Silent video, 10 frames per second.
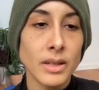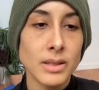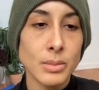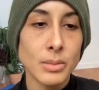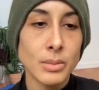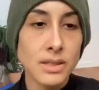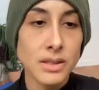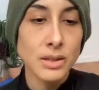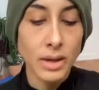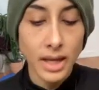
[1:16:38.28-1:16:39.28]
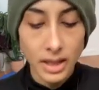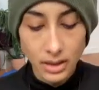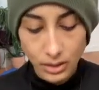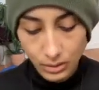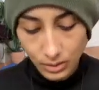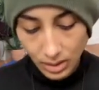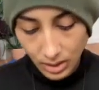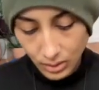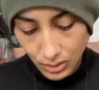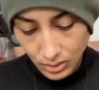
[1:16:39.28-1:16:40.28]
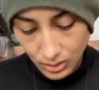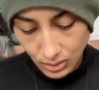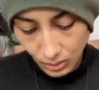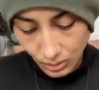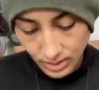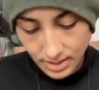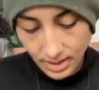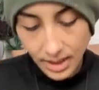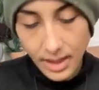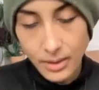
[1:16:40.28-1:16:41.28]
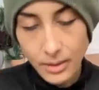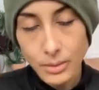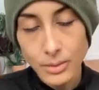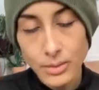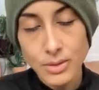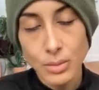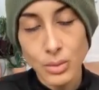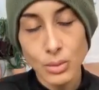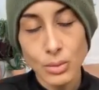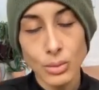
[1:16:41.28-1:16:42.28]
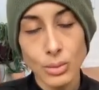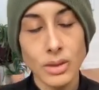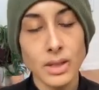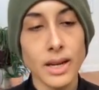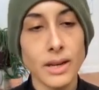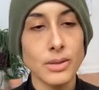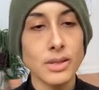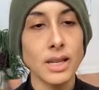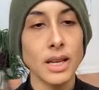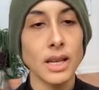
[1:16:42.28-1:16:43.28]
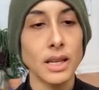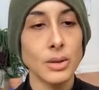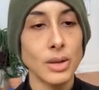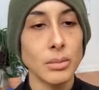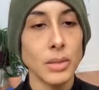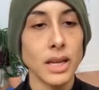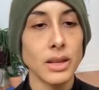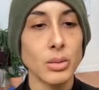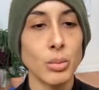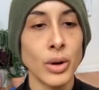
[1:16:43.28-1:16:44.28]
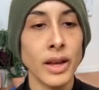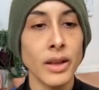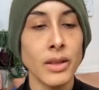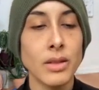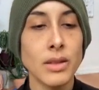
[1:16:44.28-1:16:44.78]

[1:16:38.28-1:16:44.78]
And as best as you can, you're just noticing how smooth and how steady you can make the breath.